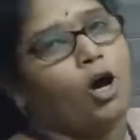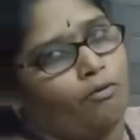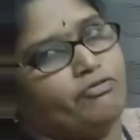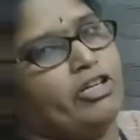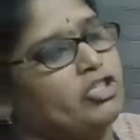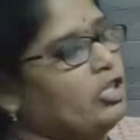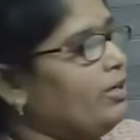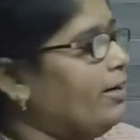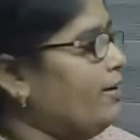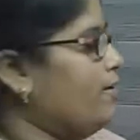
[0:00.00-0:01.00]
object,
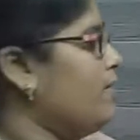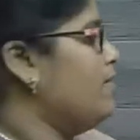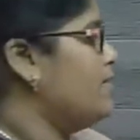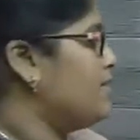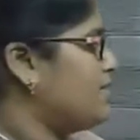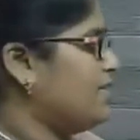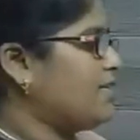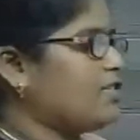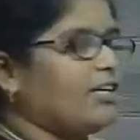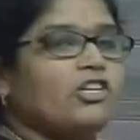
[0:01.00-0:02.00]
children. See the
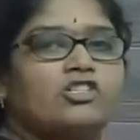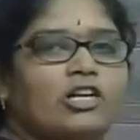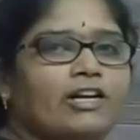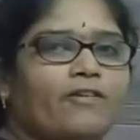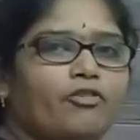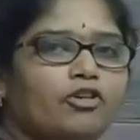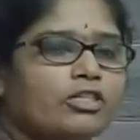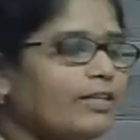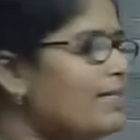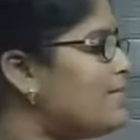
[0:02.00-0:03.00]
structure, children, of
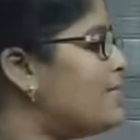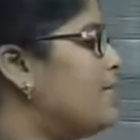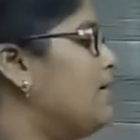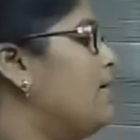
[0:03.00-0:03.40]
future tense.